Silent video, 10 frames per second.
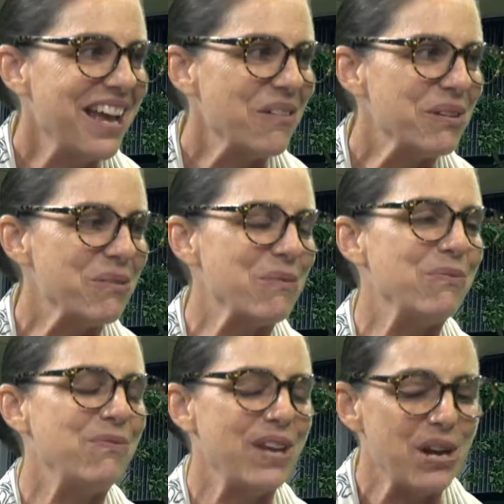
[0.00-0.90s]
We were
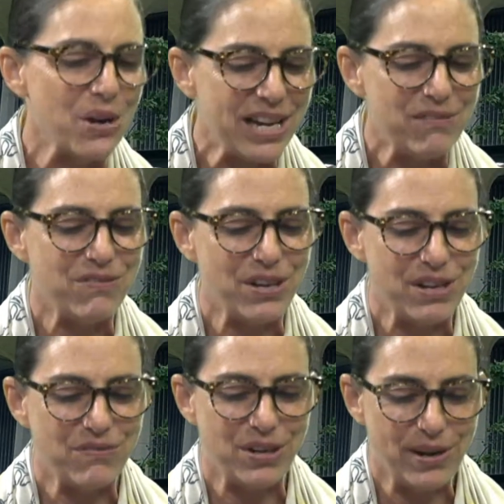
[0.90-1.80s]
very,
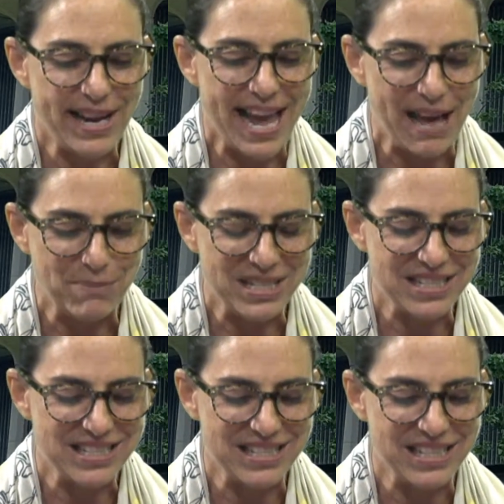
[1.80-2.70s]
very, very happy to
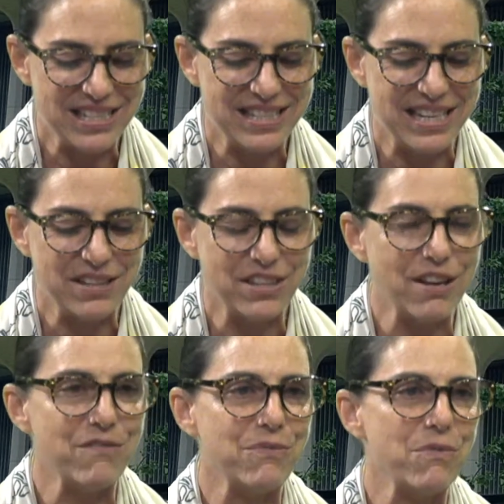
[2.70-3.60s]
see that
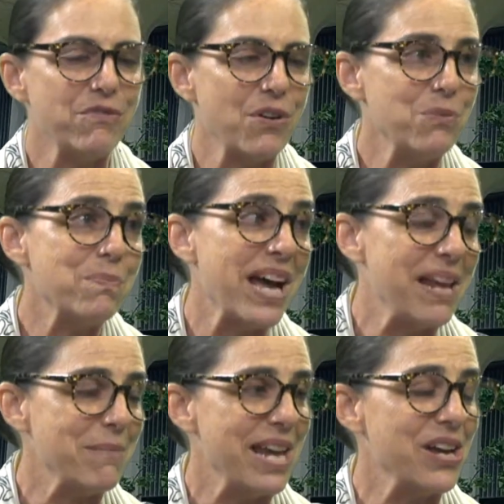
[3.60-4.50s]
the vote
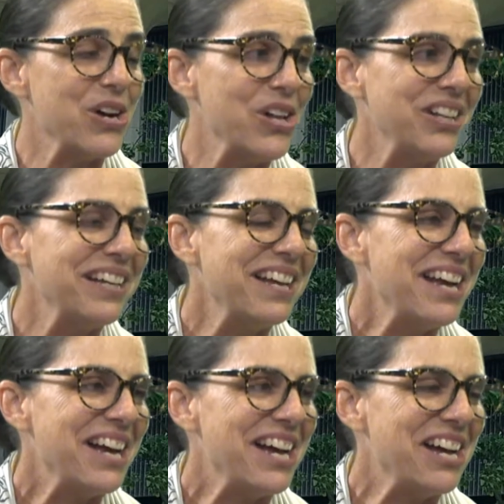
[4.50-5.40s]
by mail
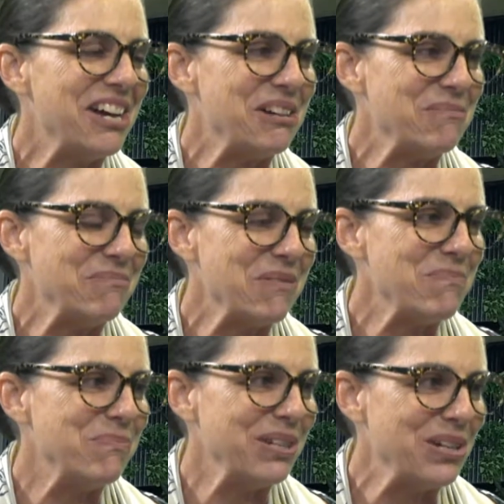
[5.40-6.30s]

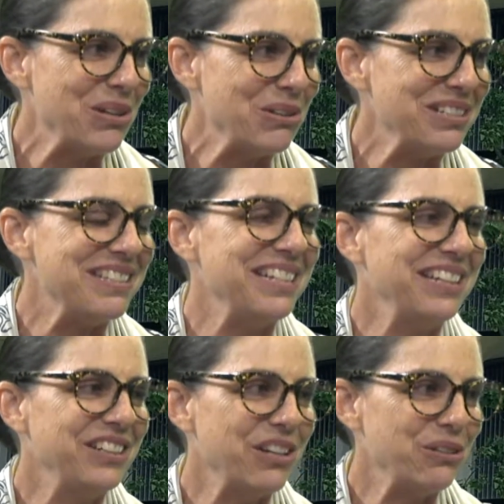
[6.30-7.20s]
bill
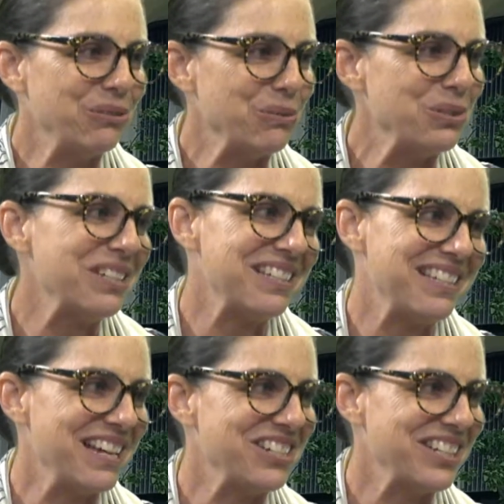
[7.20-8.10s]
did go through this
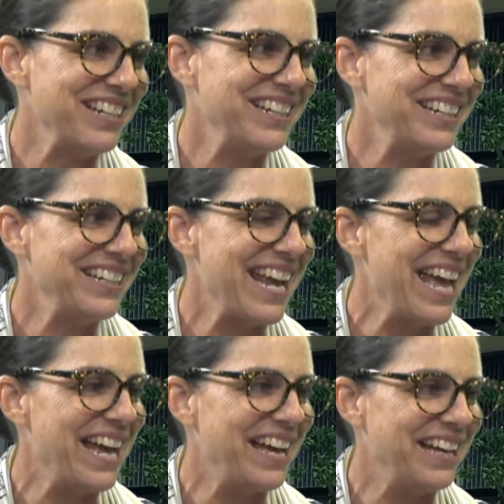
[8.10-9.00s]
session,
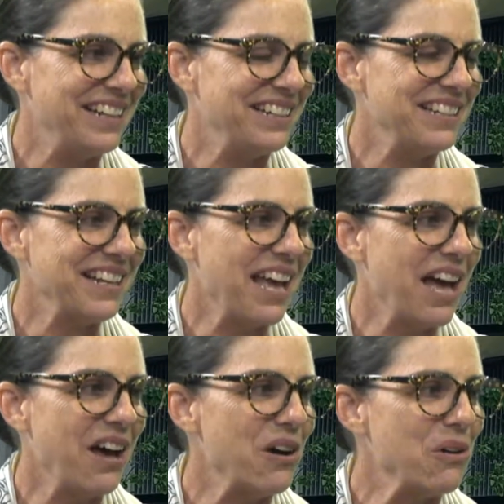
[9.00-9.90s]
and
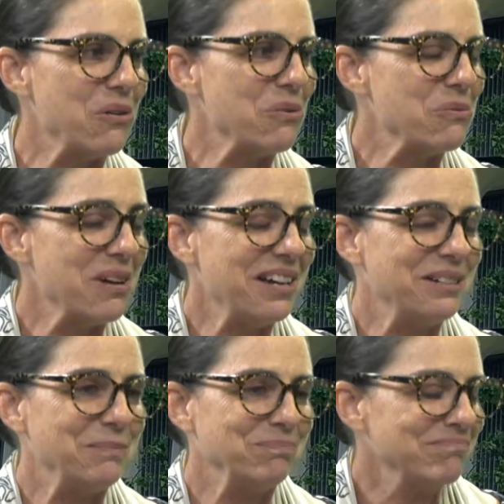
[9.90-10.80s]
how
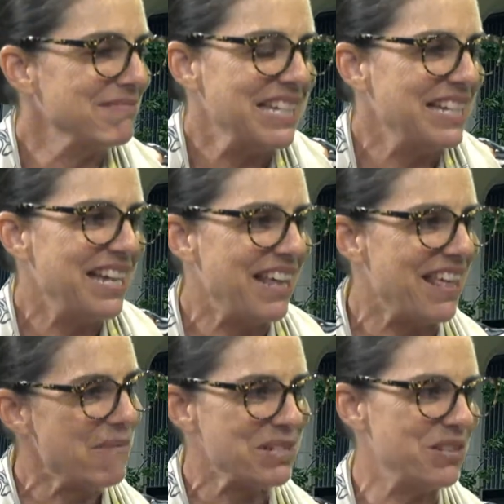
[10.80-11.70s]

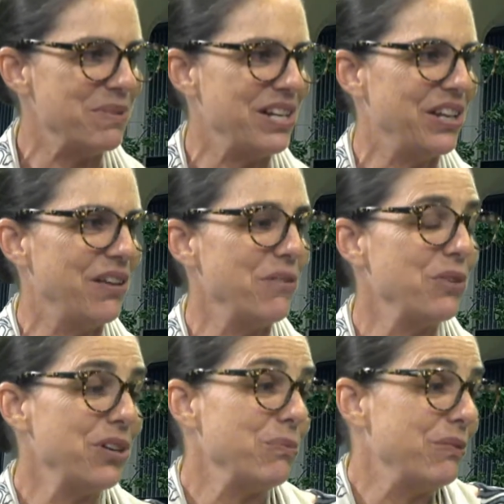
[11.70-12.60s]
that must have been a
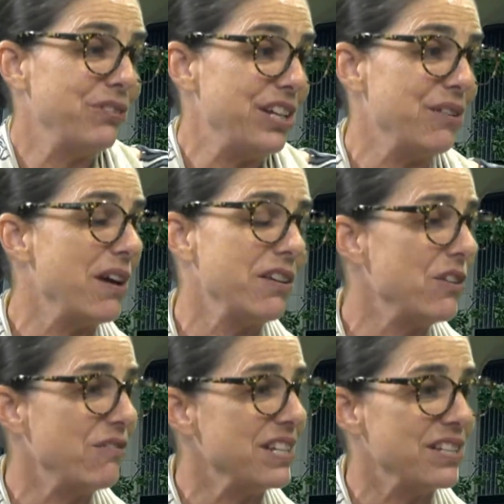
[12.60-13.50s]
good one for you. I don't
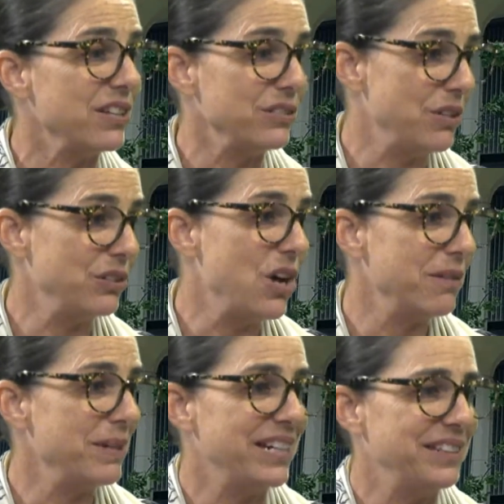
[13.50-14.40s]
know if it's
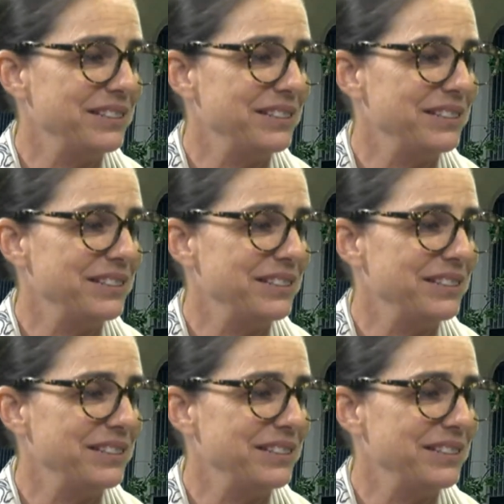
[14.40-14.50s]
long been on.